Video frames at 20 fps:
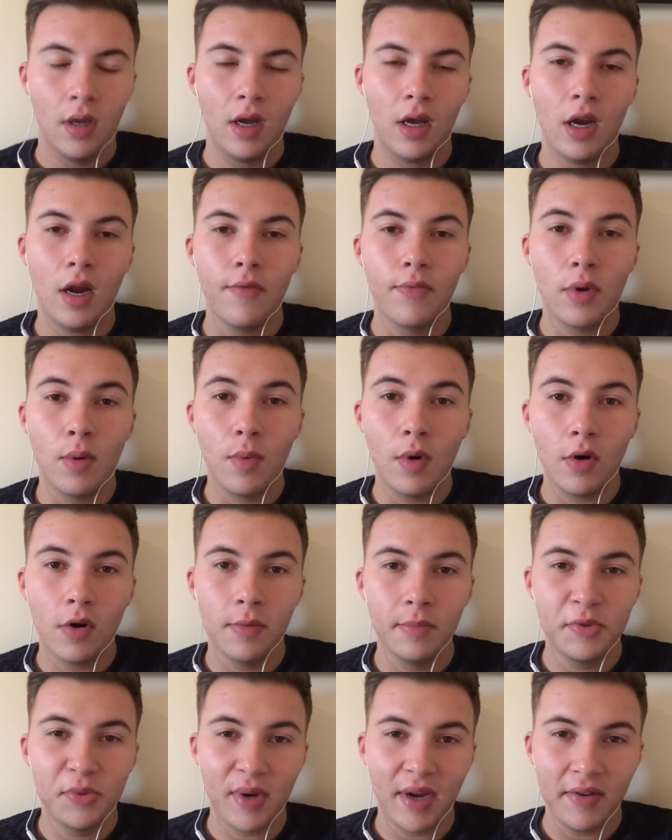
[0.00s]
Hello everyone,
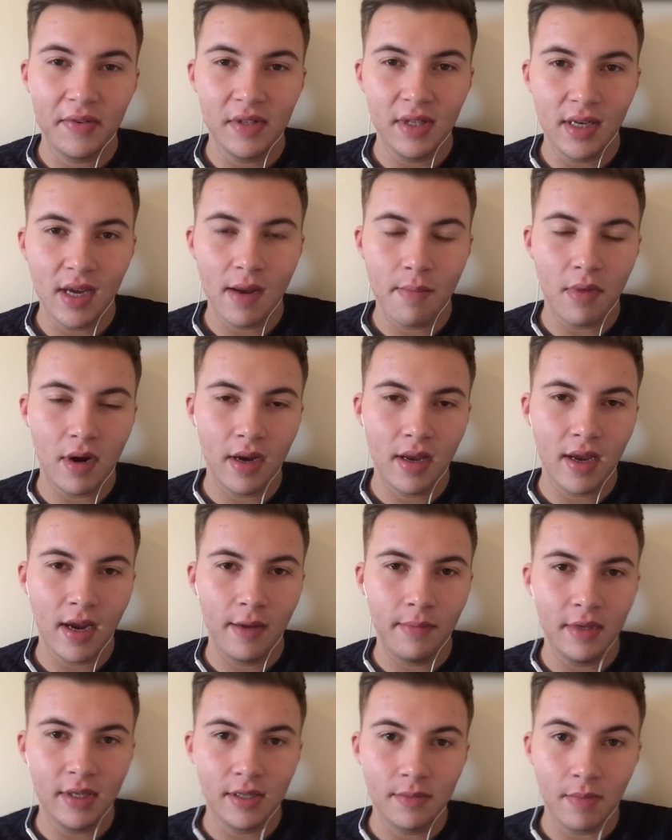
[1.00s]
welcome to AFC Game by
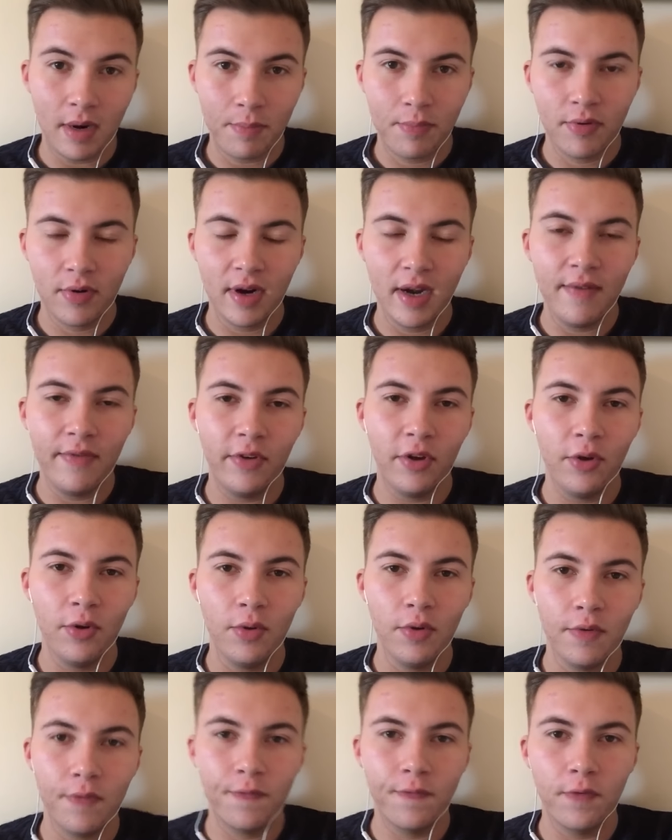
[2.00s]
Game. This is my
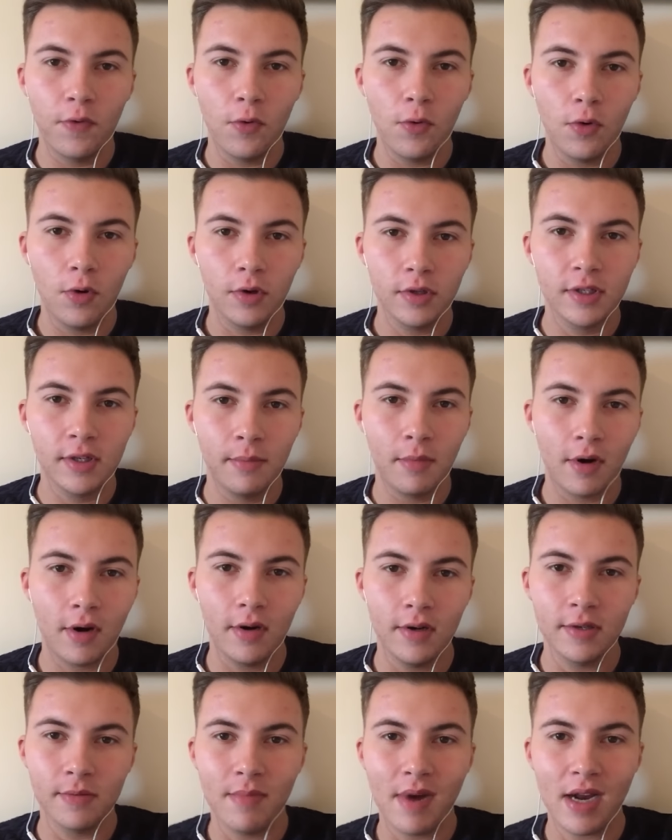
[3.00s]
preview for
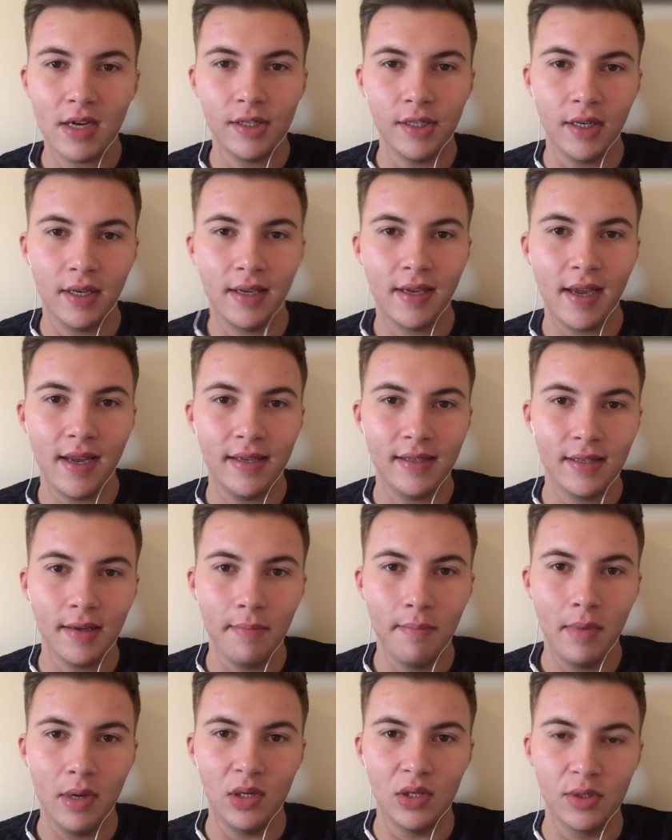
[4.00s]
tomorrow's match against
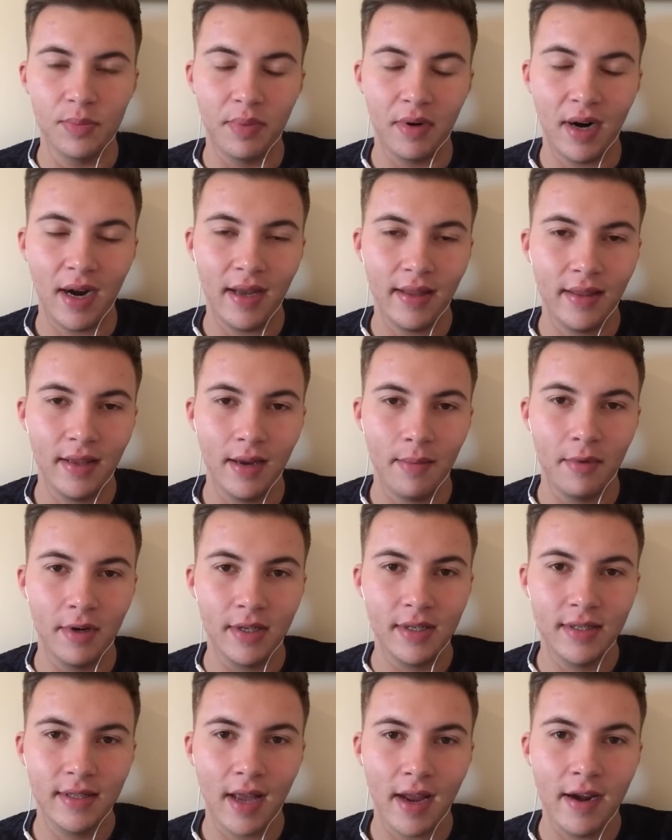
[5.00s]
Middlesbrough at the
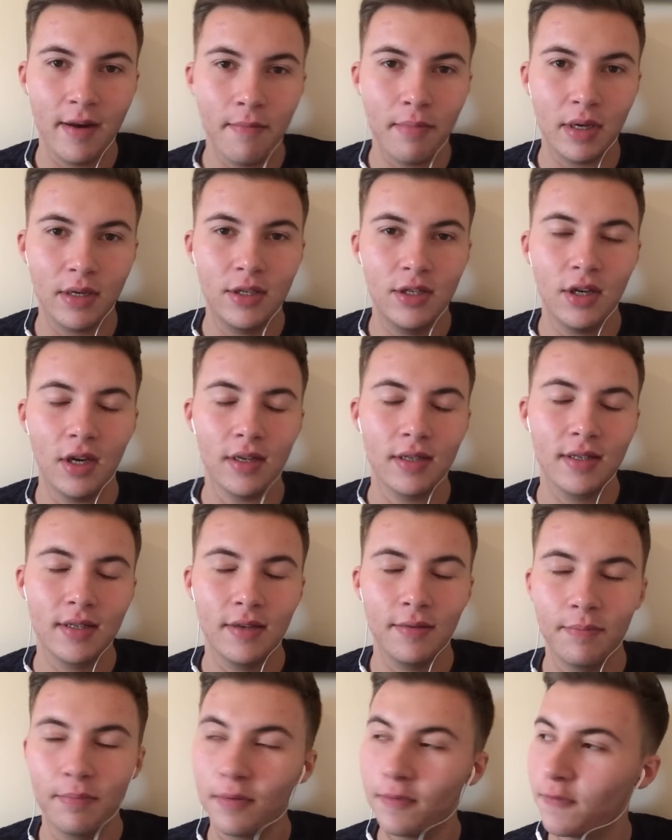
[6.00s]
Emirates Stadium. But
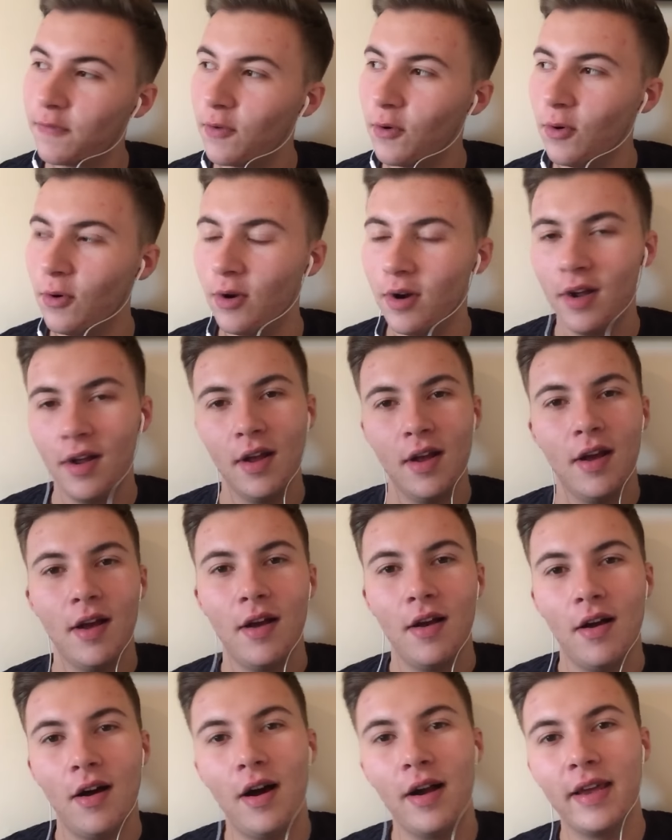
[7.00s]
just before
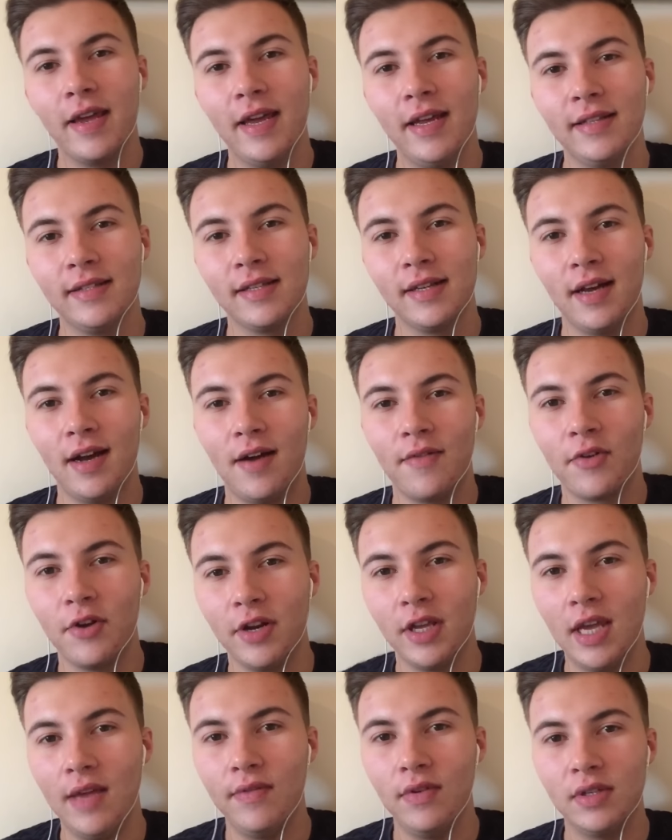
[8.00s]
I get into that, I've got
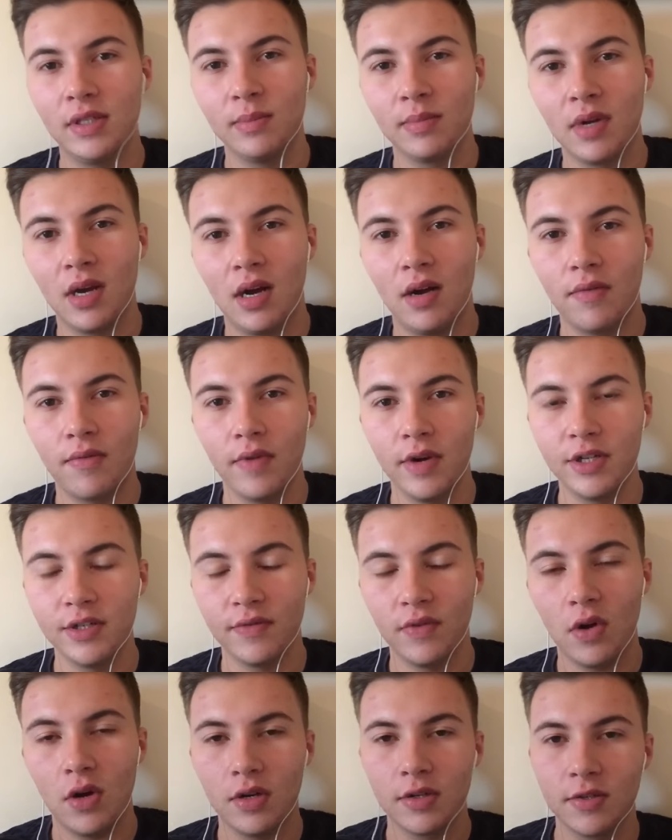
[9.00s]
to give you some coverage
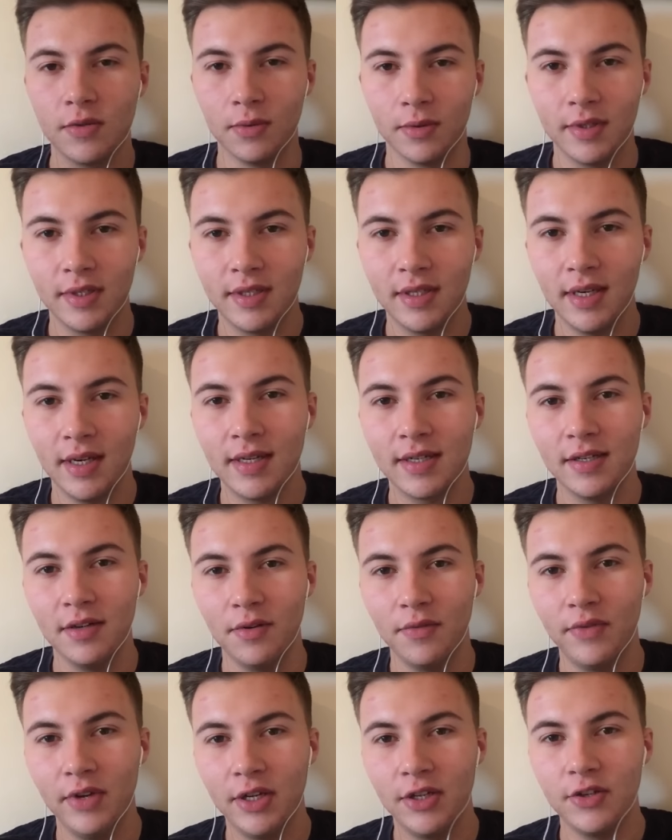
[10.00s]
of Arsenal's
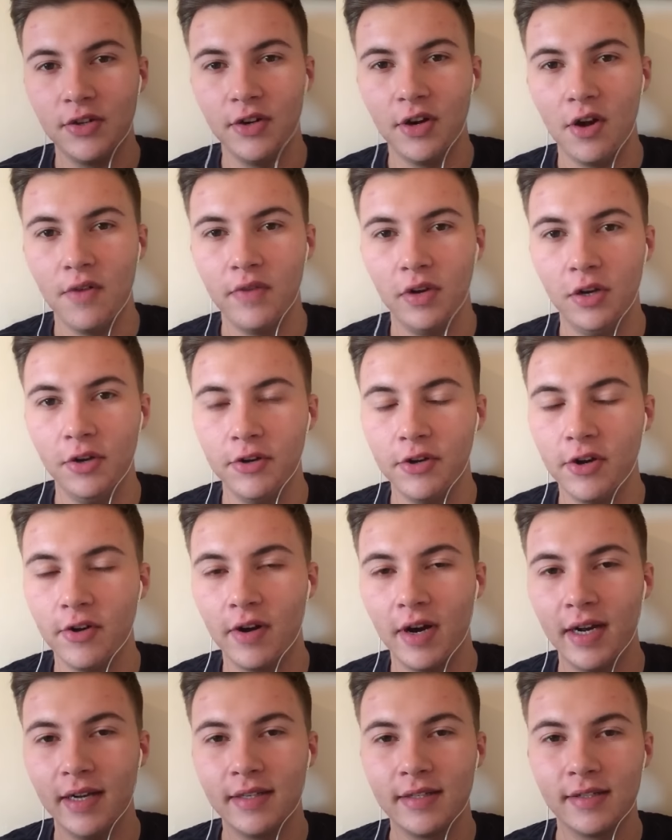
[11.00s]
6-0 victory over
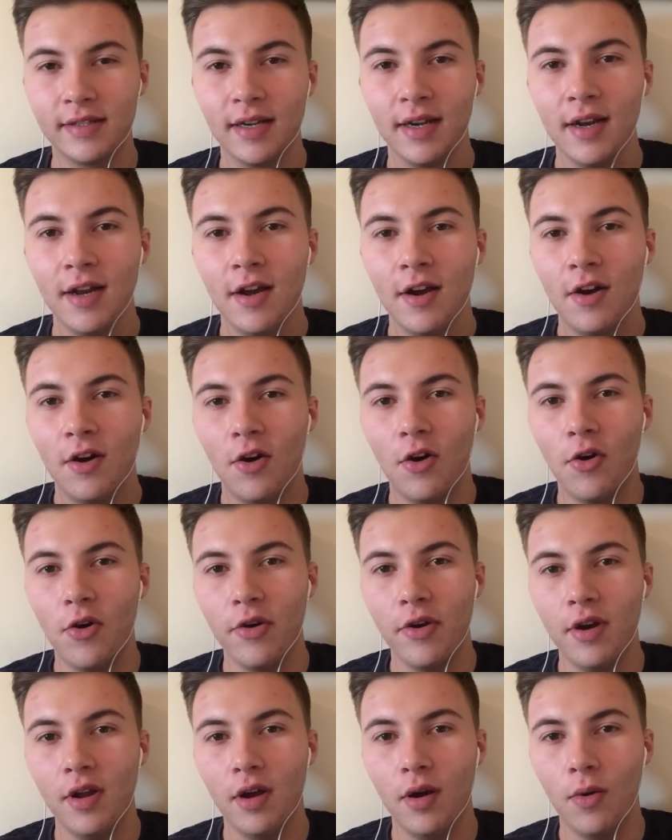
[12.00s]
Ludogorets
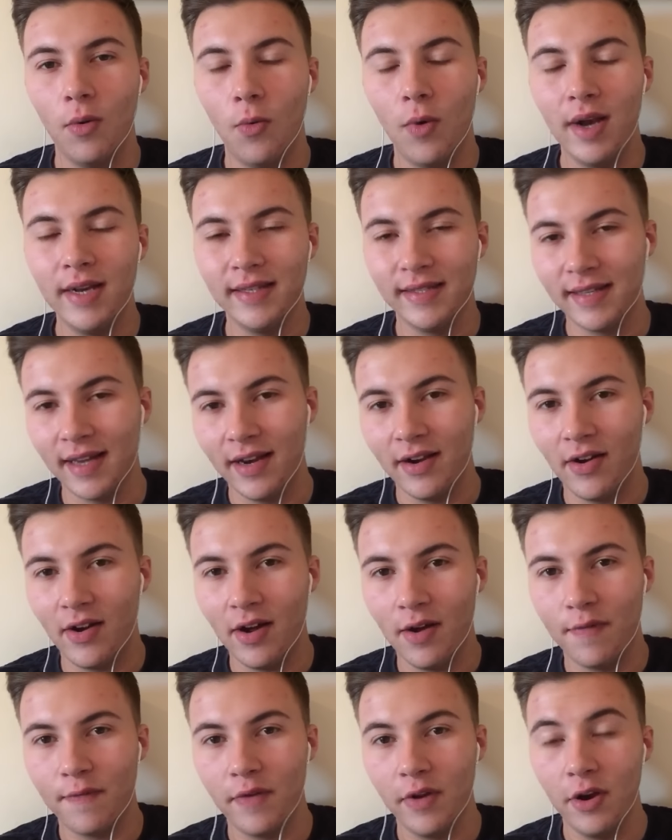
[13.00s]
on Wednesday
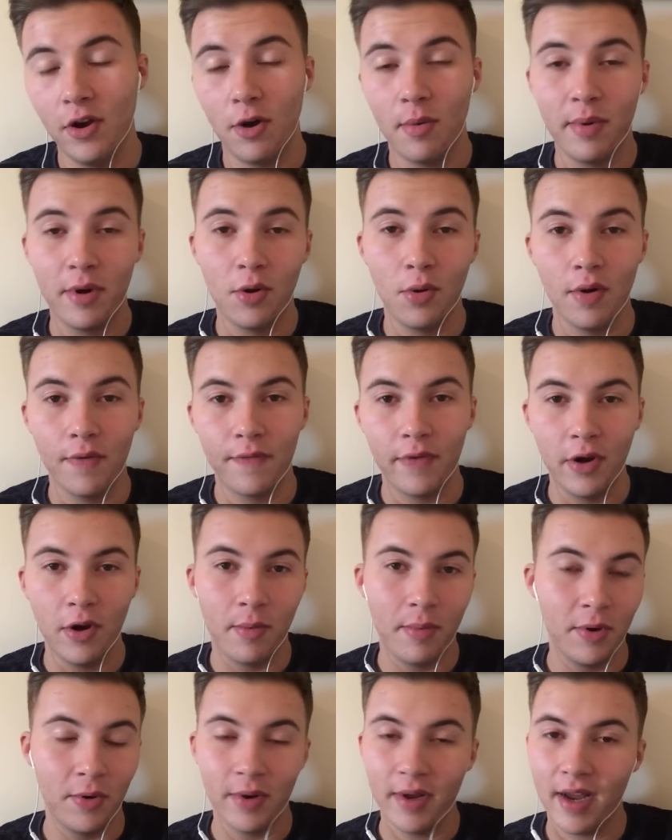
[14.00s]
night. A
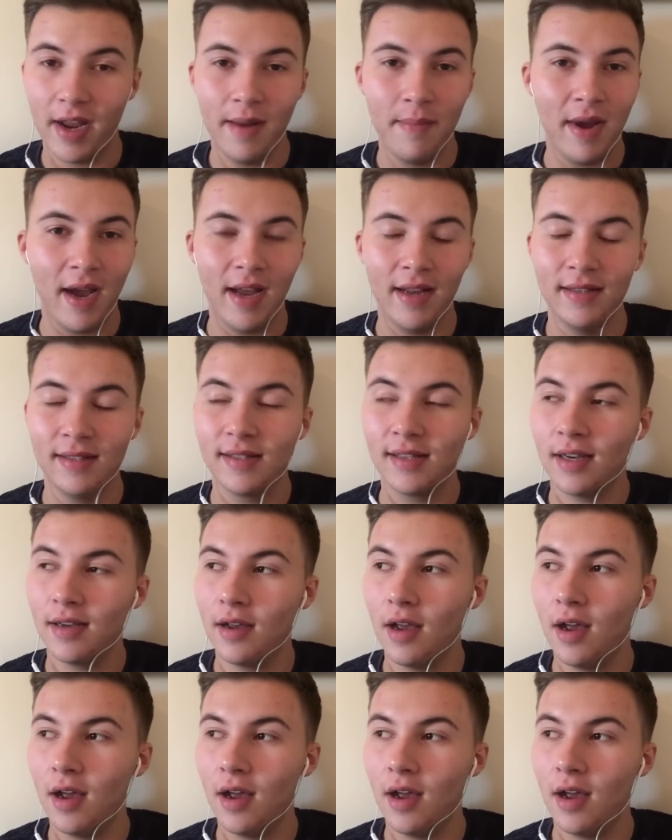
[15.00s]
phenomenal game, and